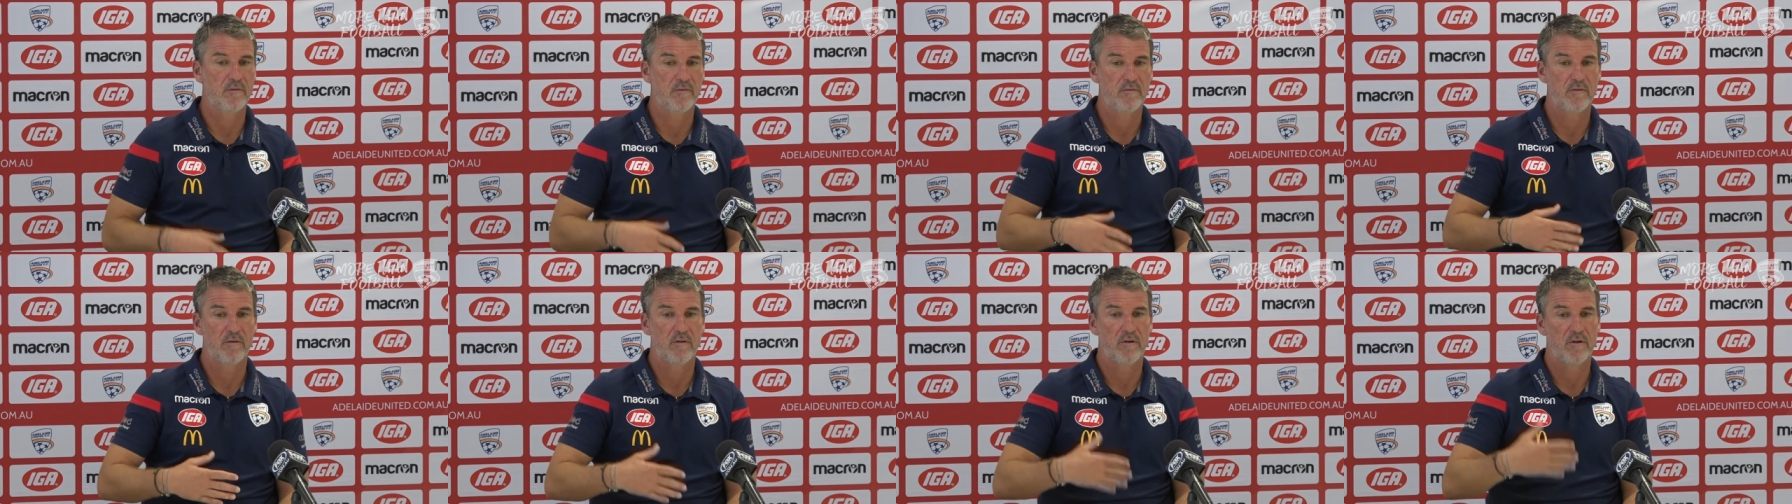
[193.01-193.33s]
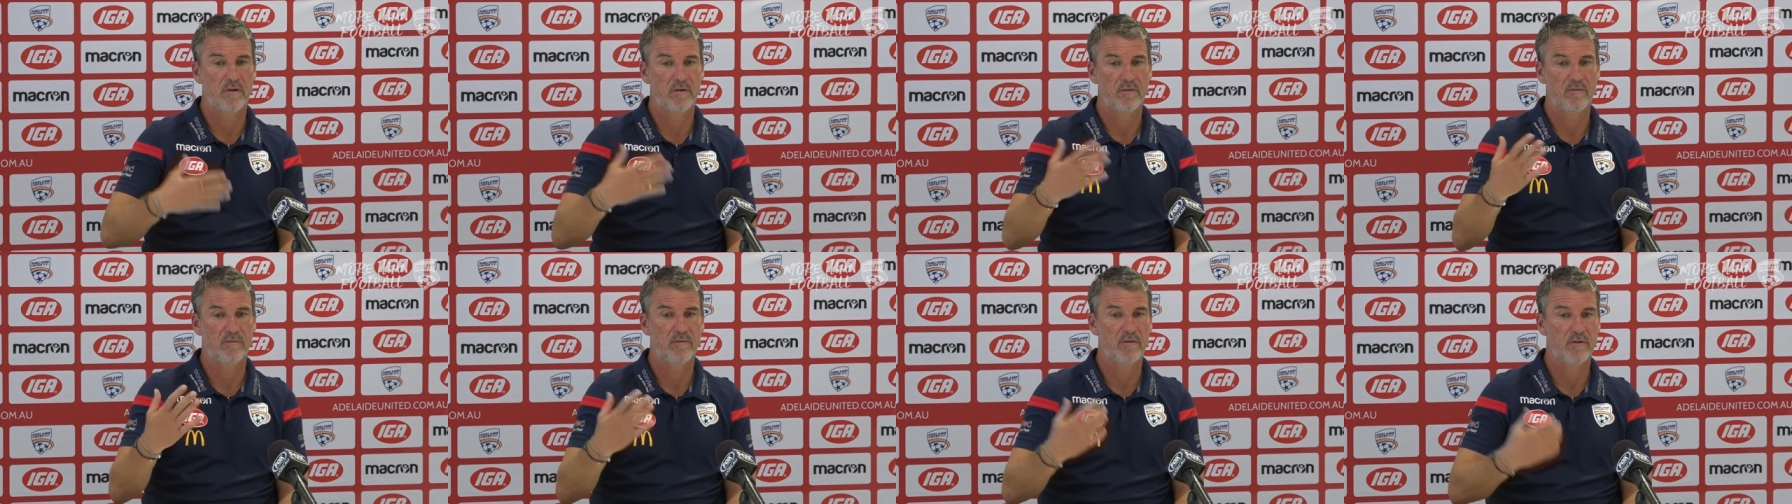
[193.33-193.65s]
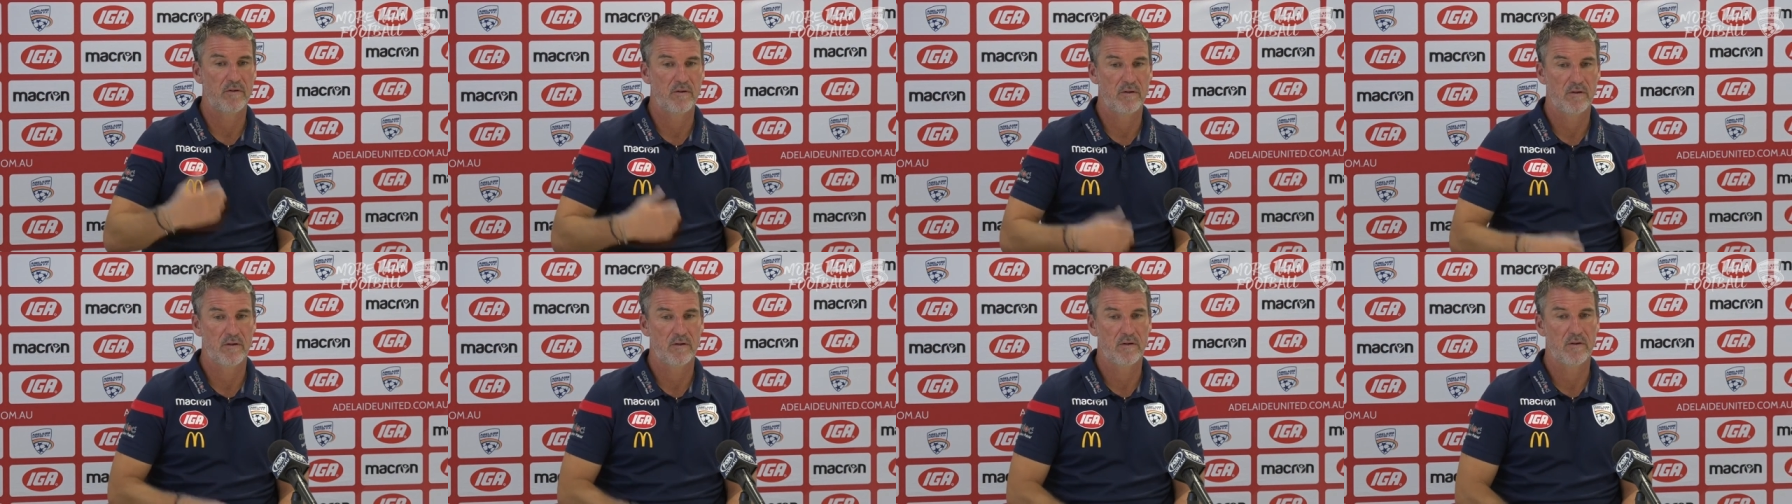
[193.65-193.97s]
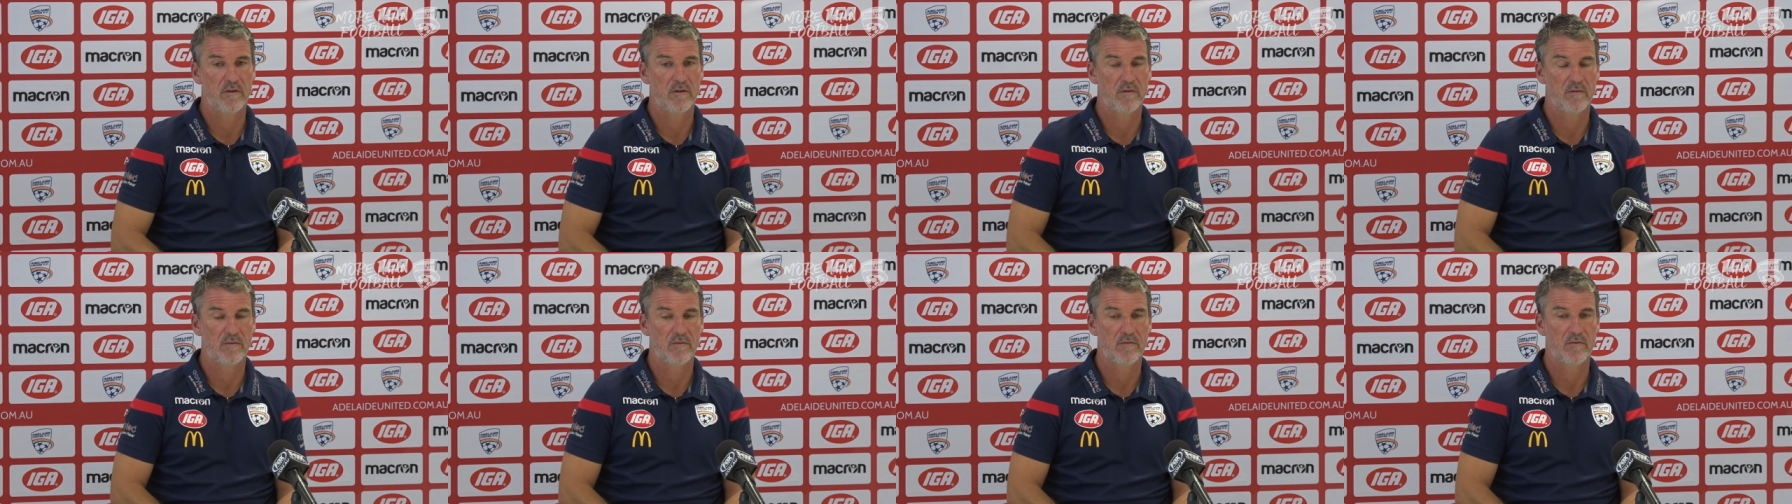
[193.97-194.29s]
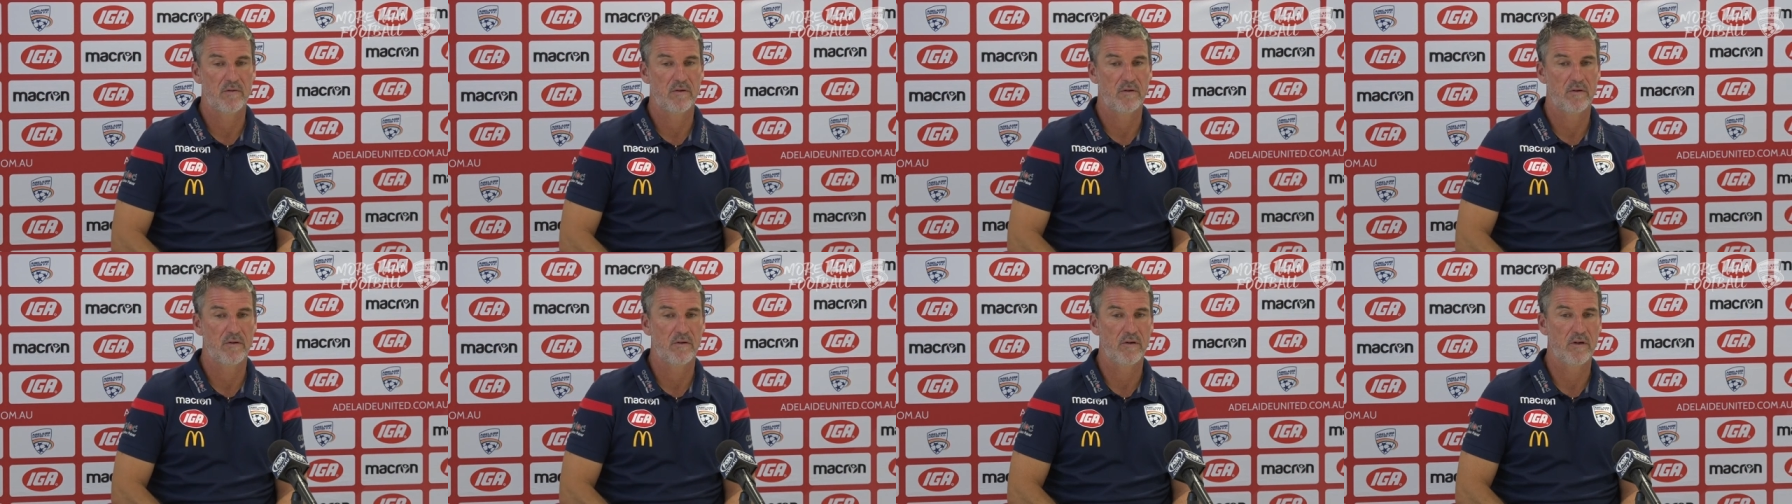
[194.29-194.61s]

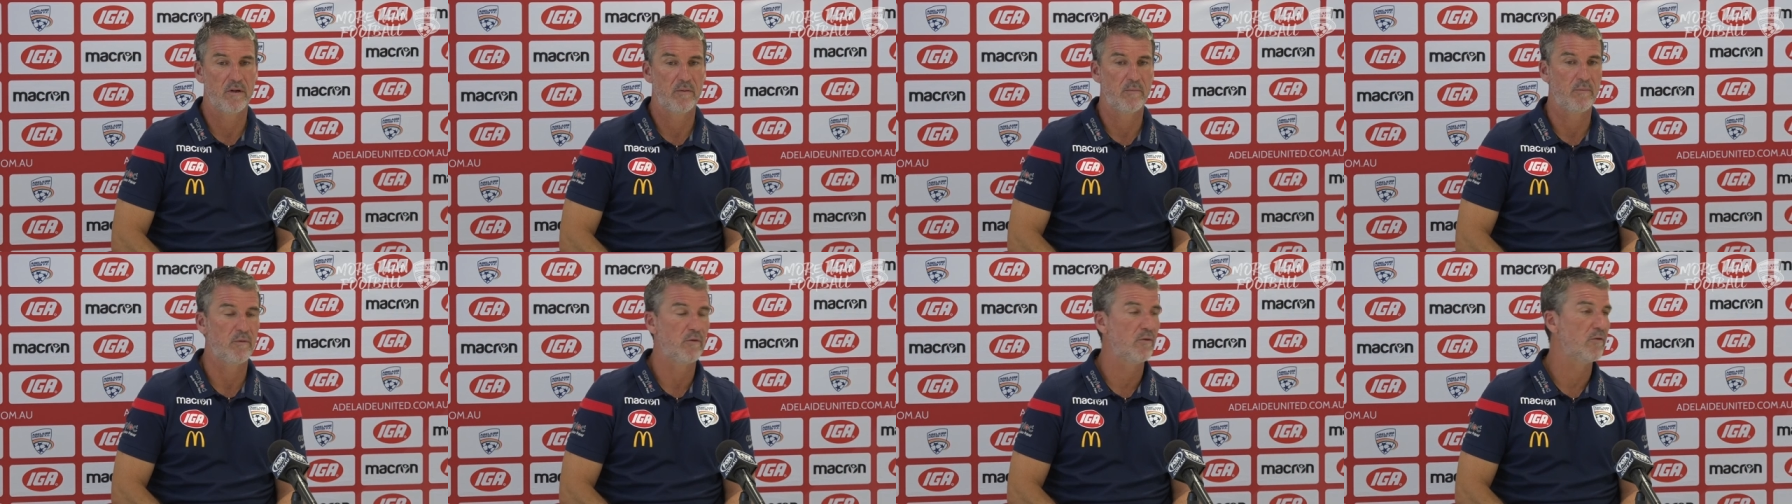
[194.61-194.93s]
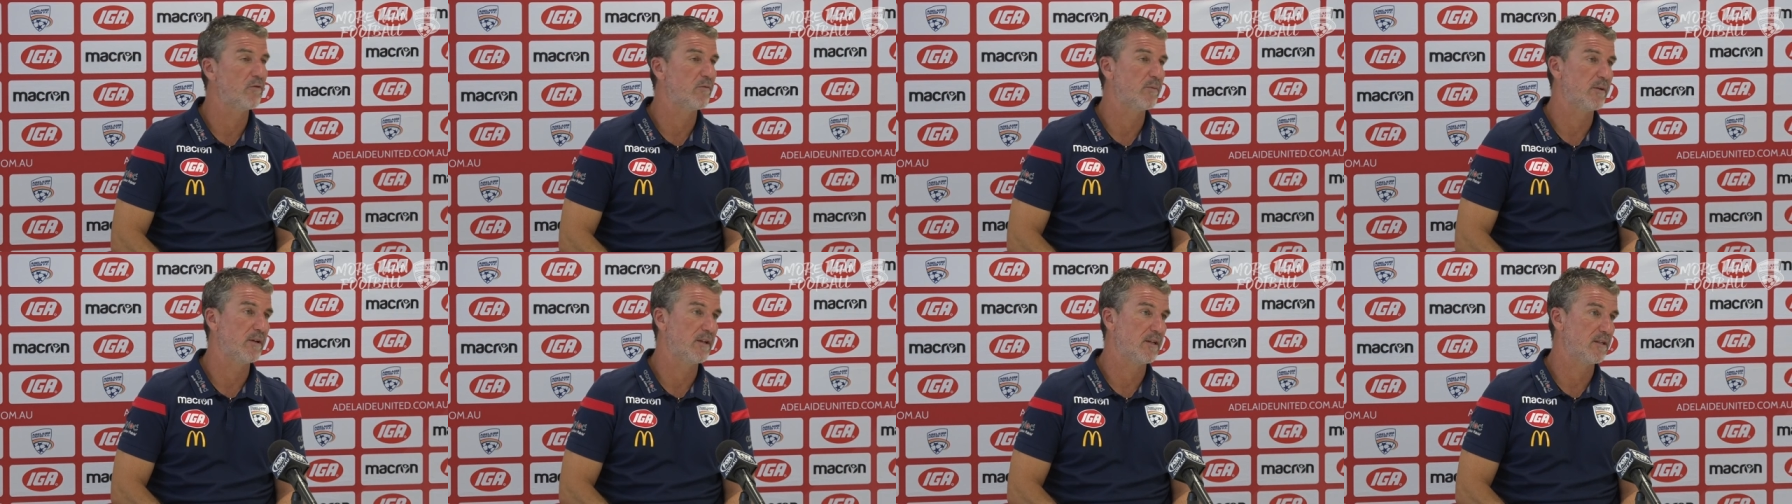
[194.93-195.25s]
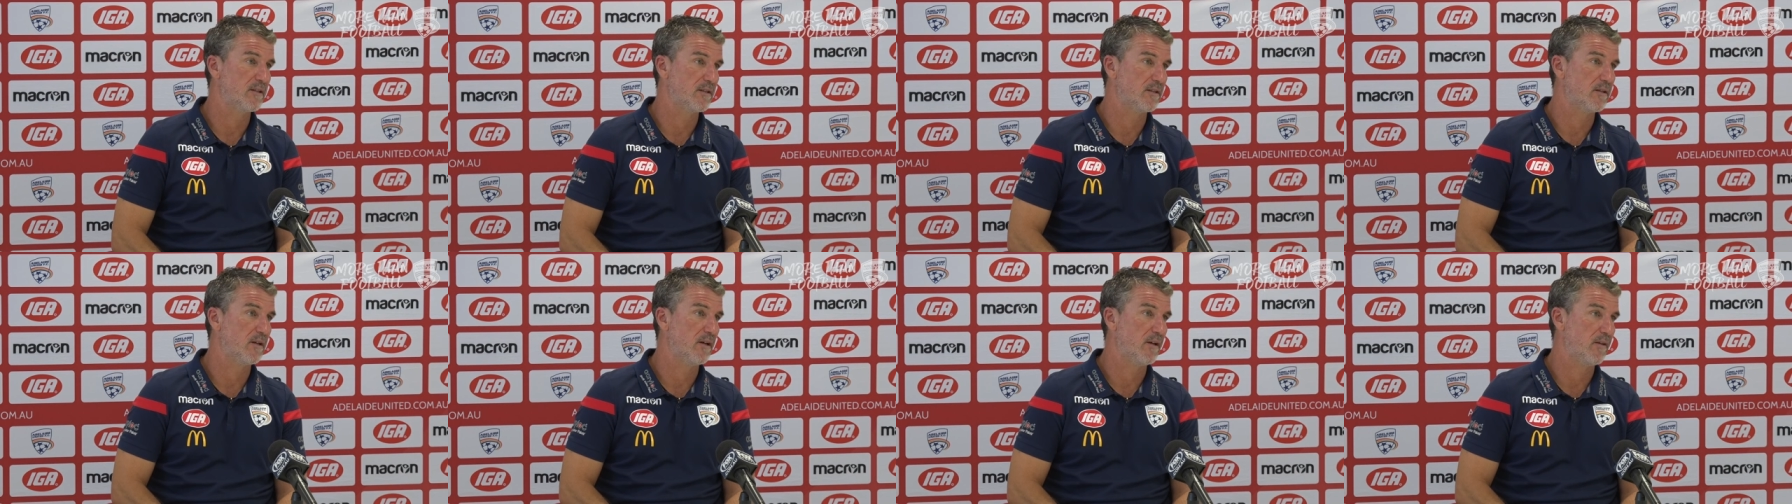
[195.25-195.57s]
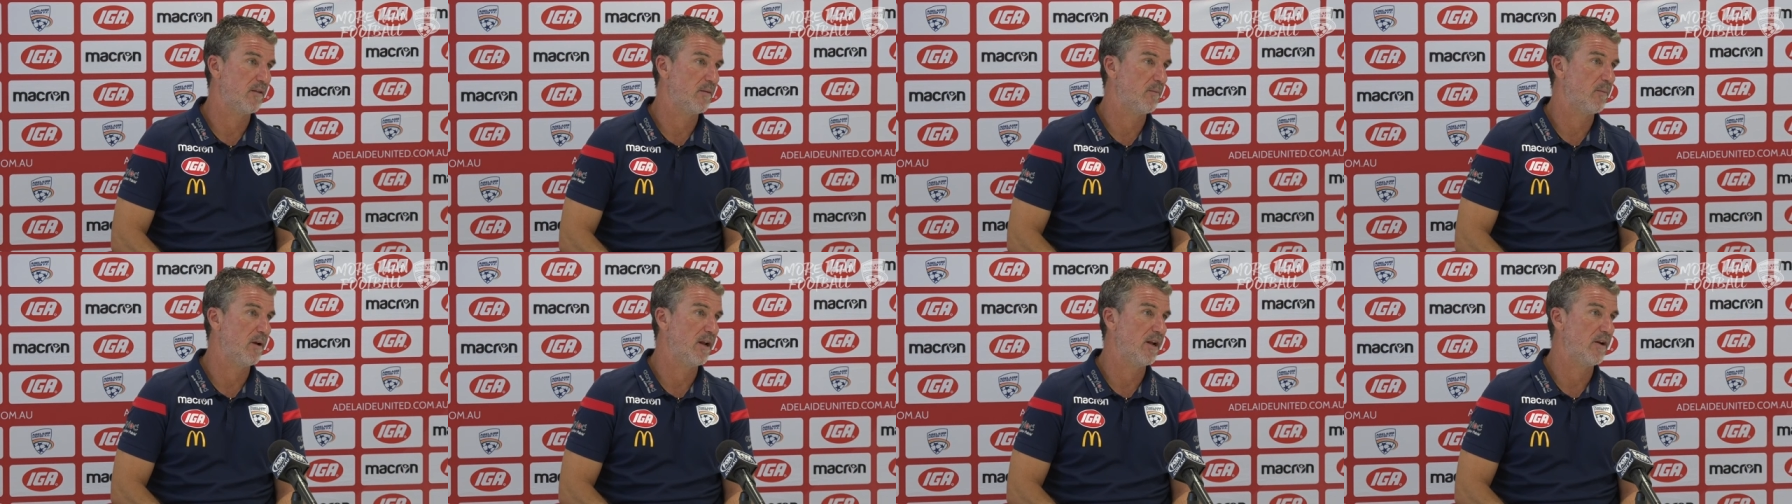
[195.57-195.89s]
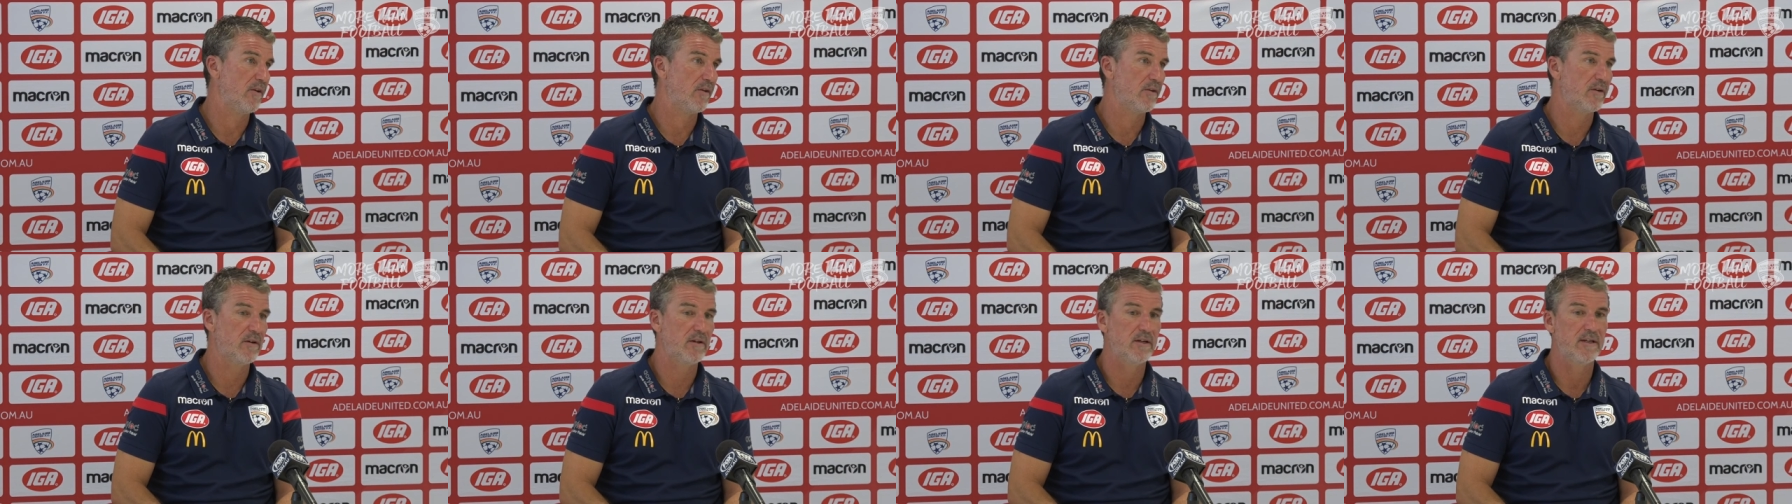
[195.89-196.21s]
for improvement as a
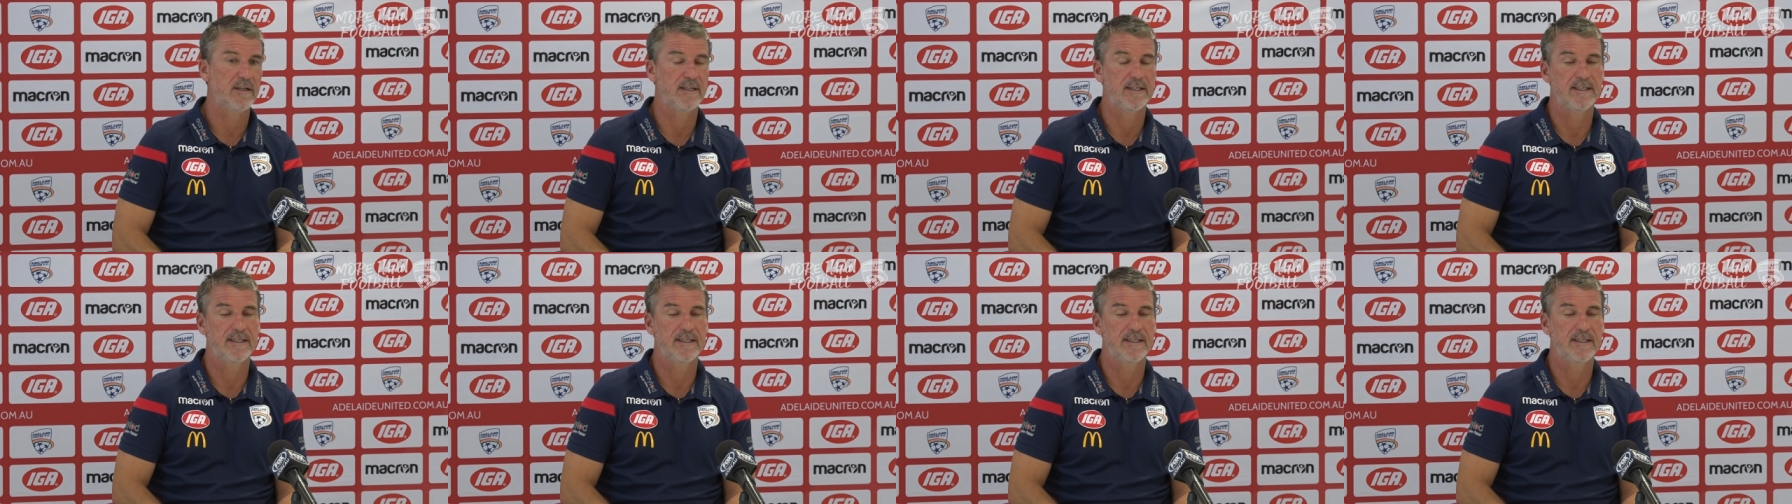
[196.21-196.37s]
player,